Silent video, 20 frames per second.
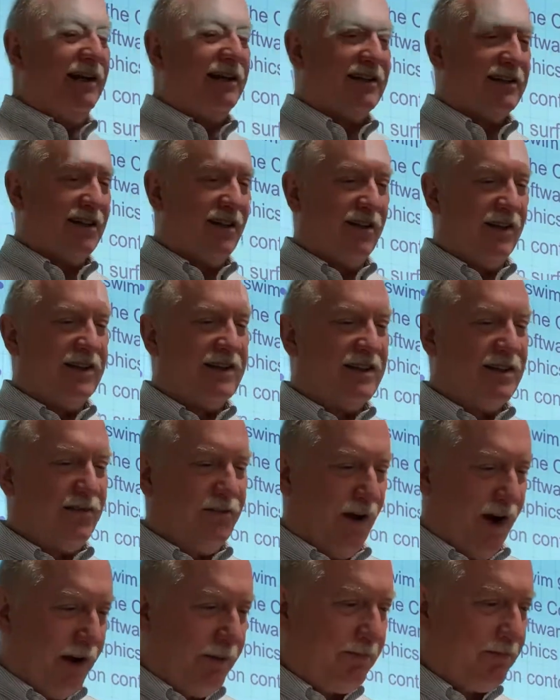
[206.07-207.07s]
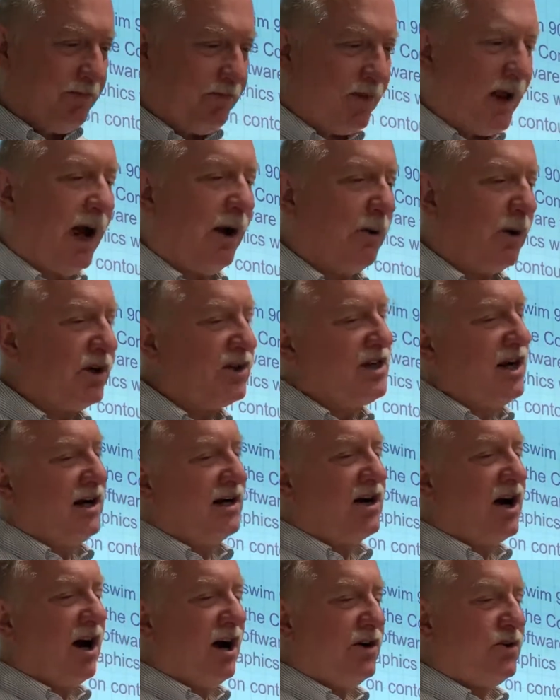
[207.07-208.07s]
So this is fun. I worked
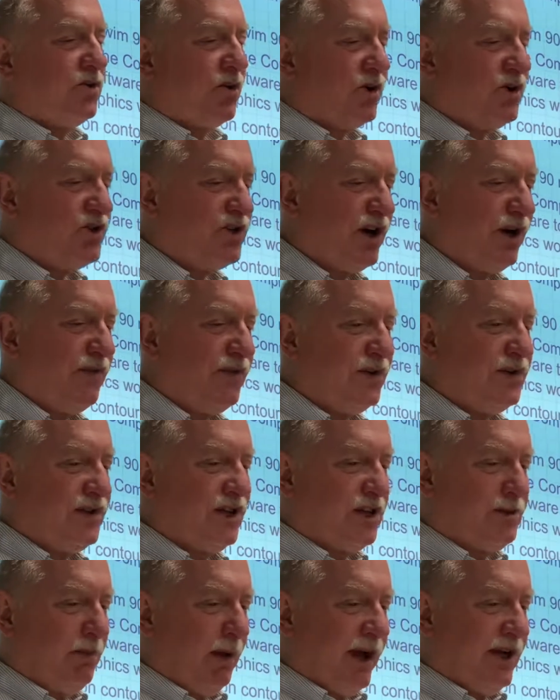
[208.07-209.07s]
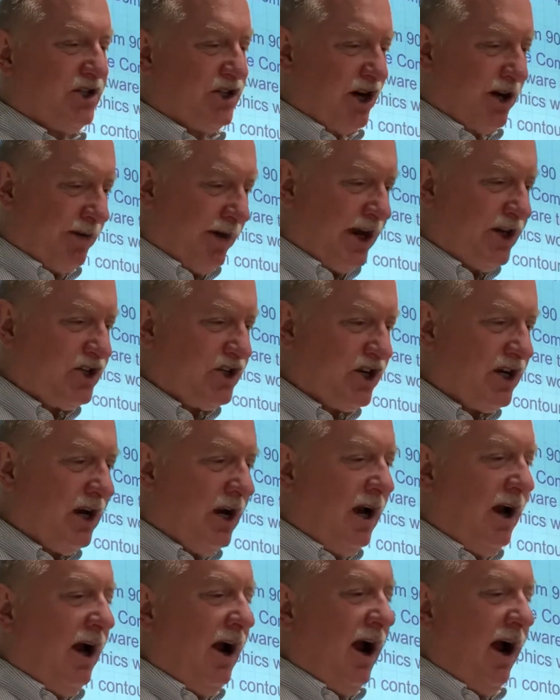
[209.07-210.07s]
on contour surface display
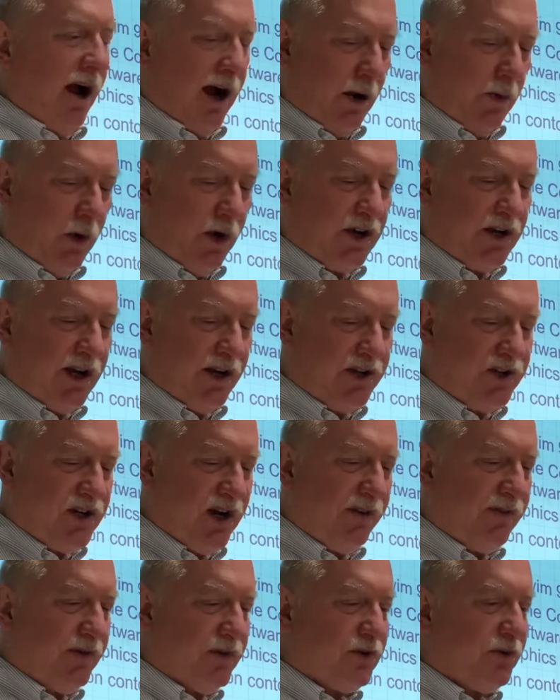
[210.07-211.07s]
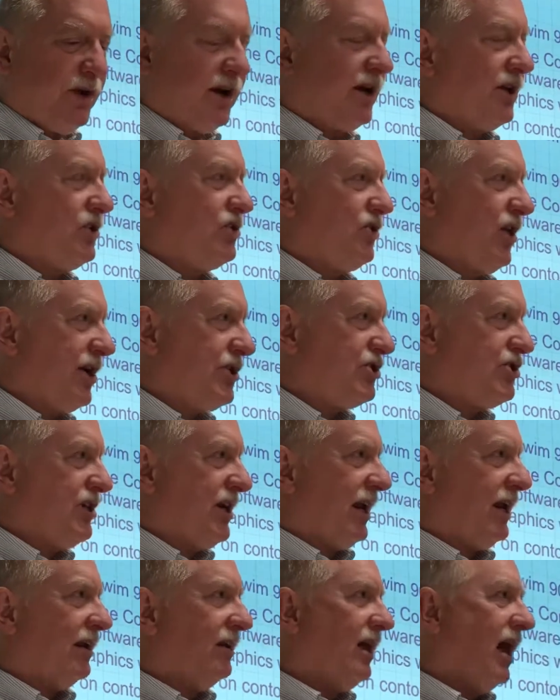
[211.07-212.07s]
generation. I worked on surface
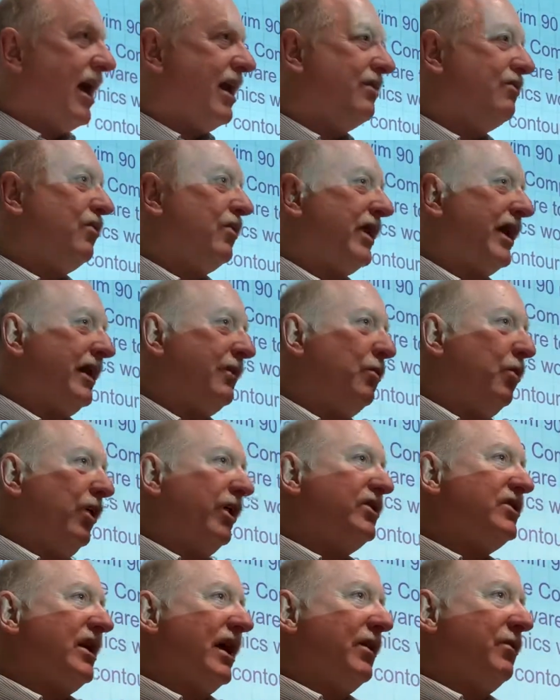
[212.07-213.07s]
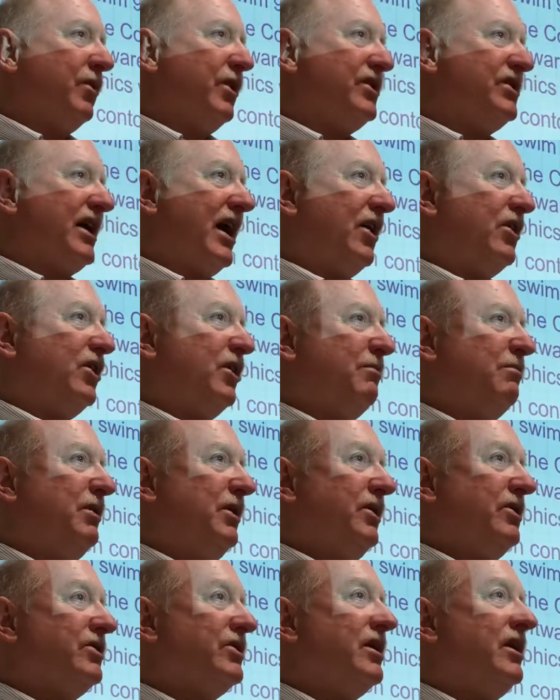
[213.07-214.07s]
reconstruction, and a lot of what I worked on was how do you
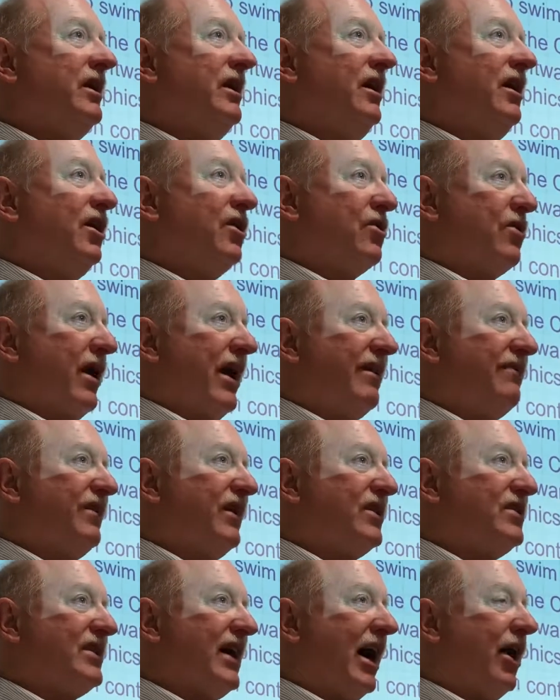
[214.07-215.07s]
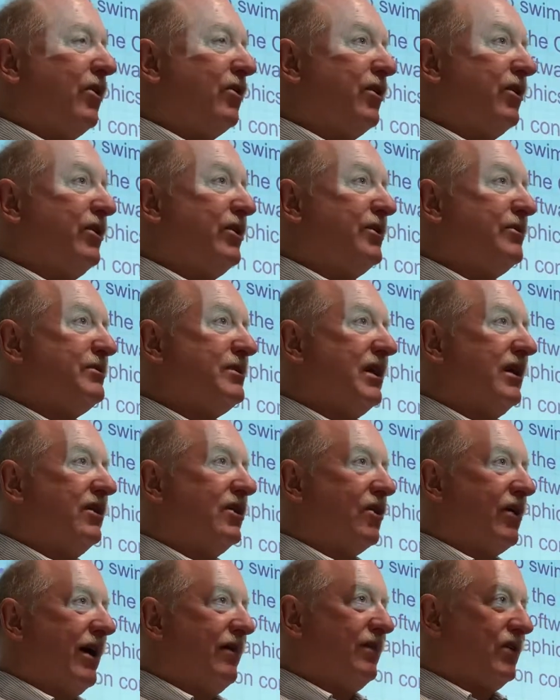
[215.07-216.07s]
build graphics algorithms
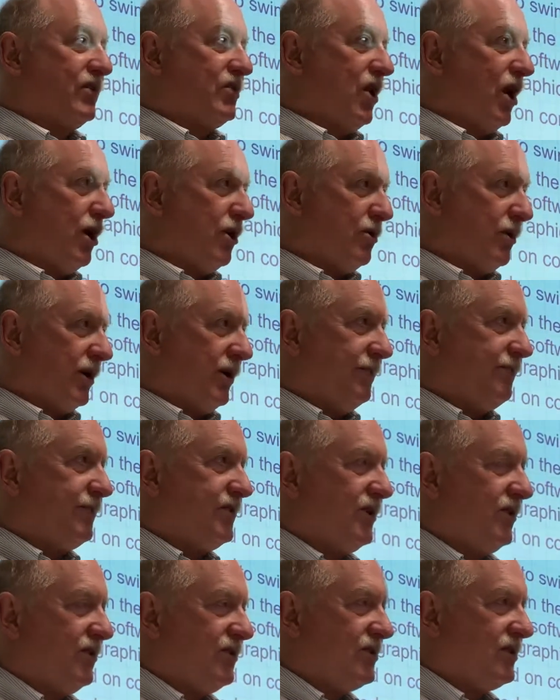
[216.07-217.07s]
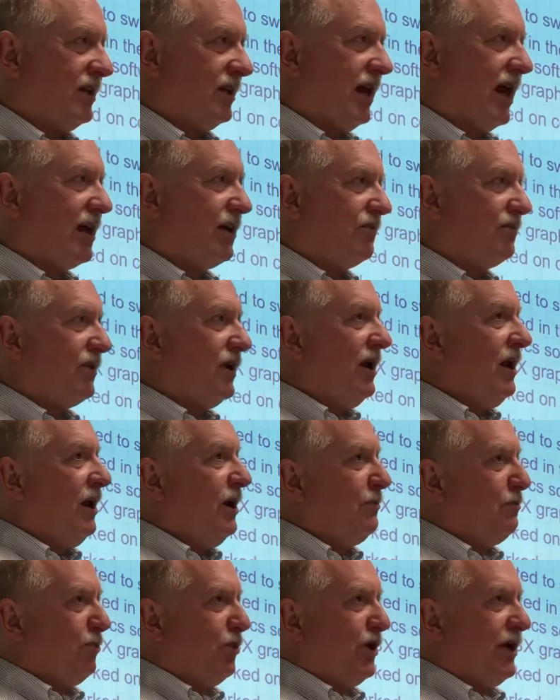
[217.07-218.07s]
into graphics hardware. So there's a lot of
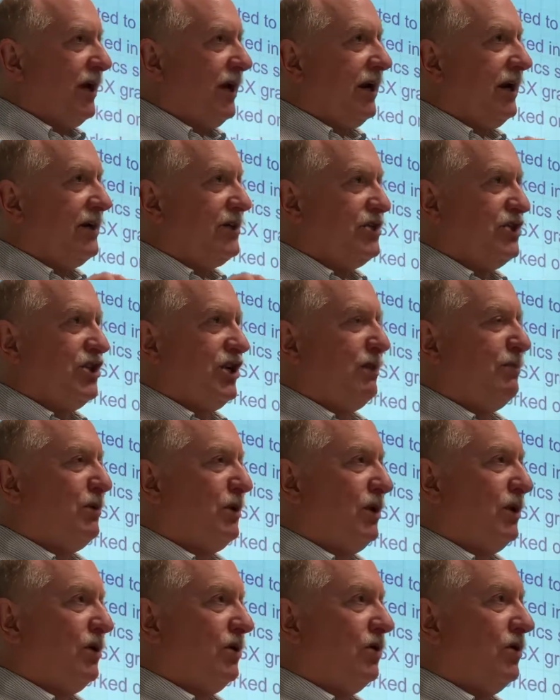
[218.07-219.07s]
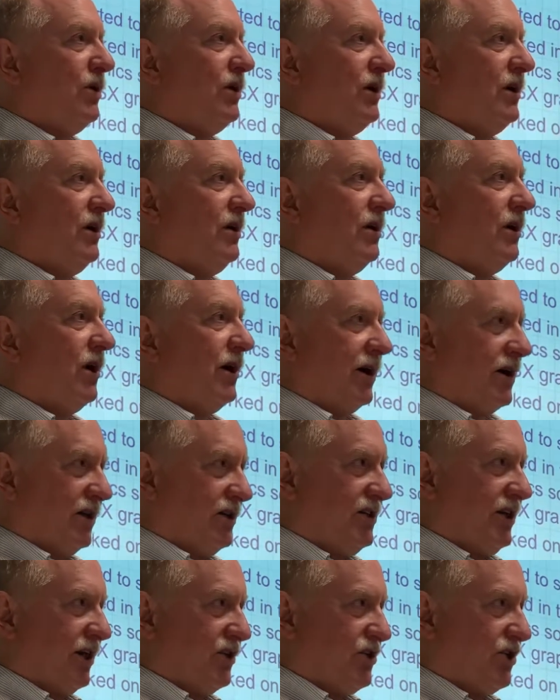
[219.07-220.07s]
pre-GPU
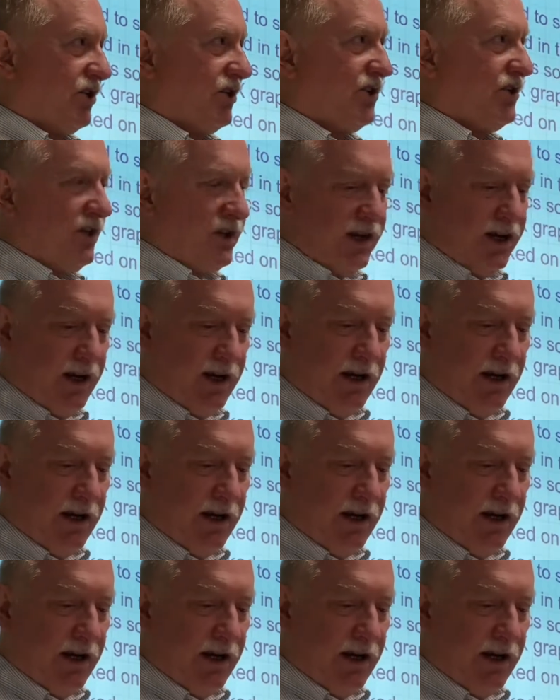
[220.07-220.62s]
architectures.